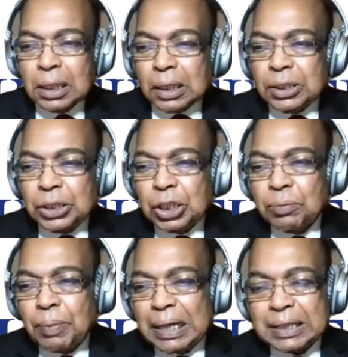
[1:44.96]
During
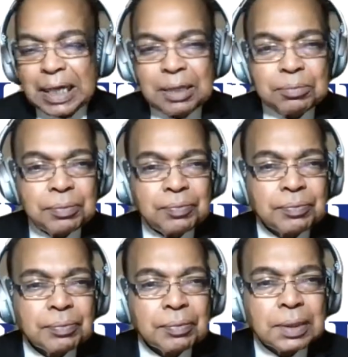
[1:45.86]
my time
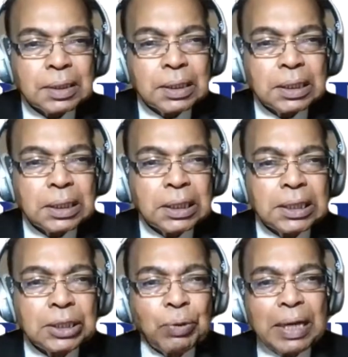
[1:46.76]
in
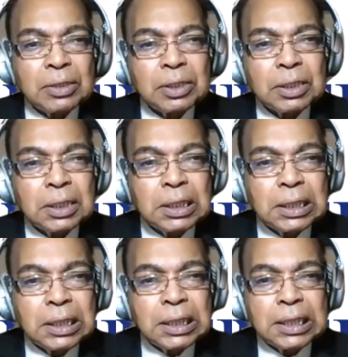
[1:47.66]
US
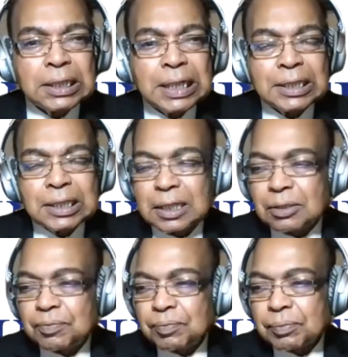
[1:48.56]
in
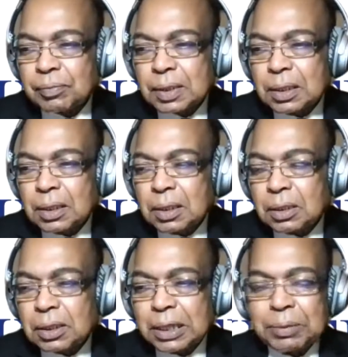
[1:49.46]

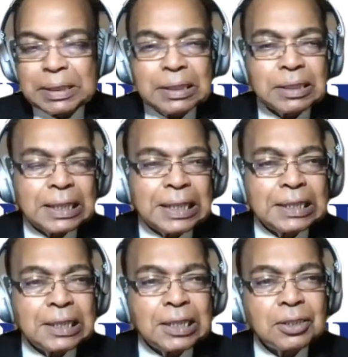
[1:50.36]
1970s and
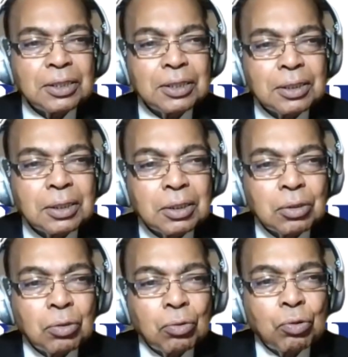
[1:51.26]
80s,
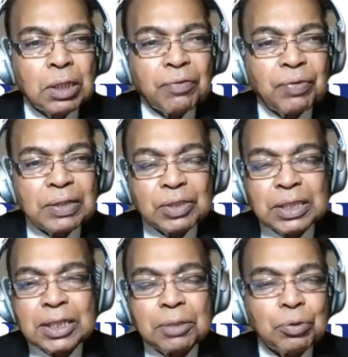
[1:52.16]
we are
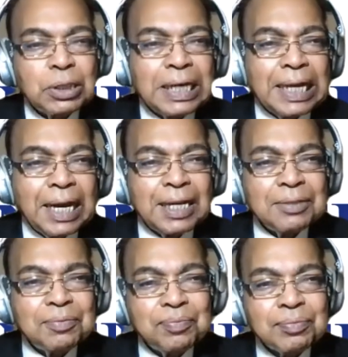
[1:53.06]
fascinated with AI.
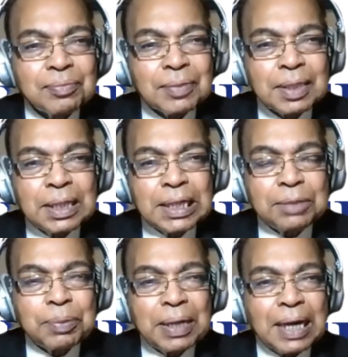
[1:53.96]
In
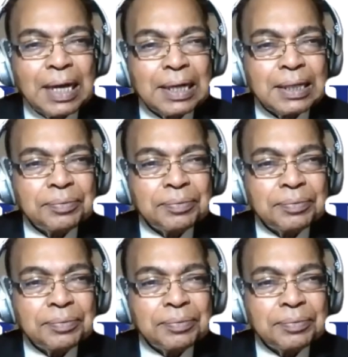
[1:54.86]
fact, I